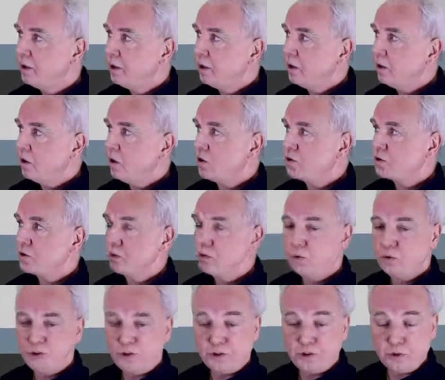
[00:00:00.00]

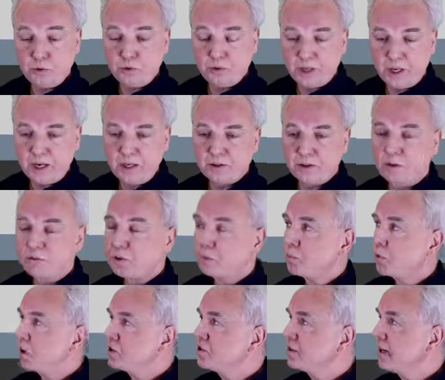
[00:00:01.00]
also the due date of the
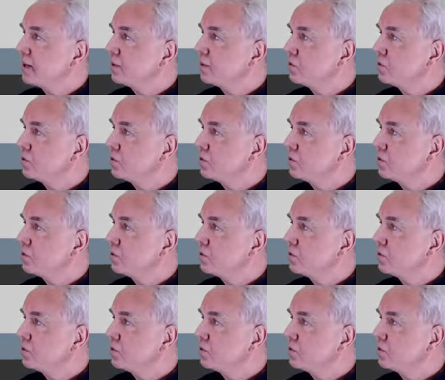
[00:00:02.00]
project.